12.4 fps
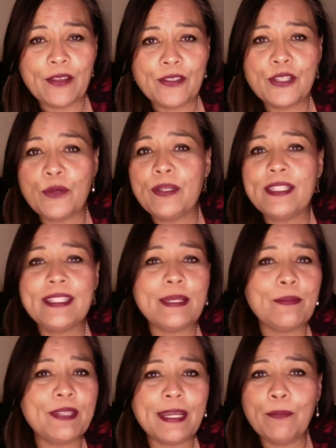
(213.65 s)
So in
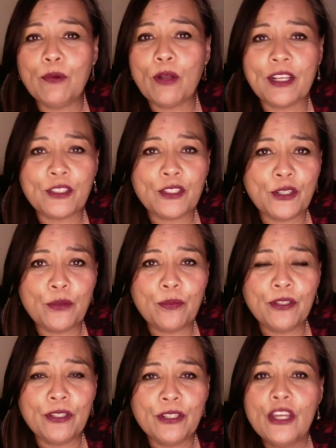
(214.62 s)
September,
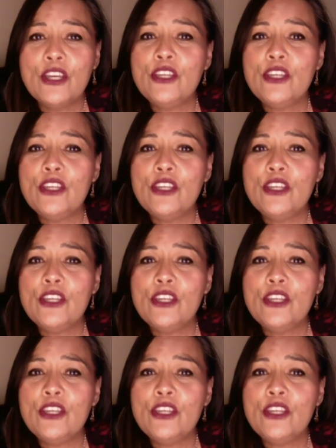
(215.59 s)
October,